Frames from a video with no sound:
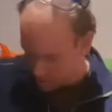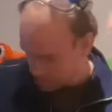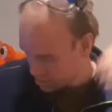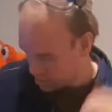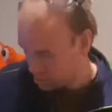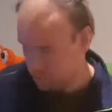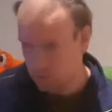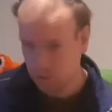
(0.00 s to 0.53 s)
this,
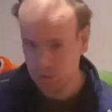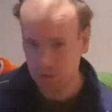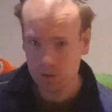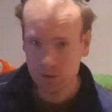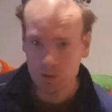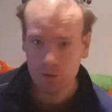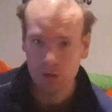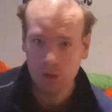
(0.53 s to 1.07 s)

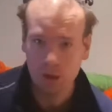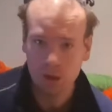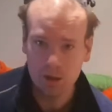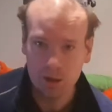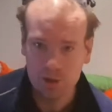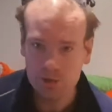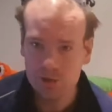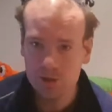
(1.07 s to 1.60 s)
and
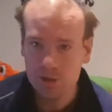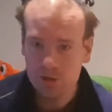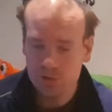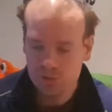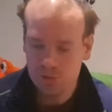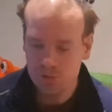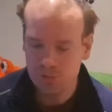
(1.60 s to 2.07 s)
then you need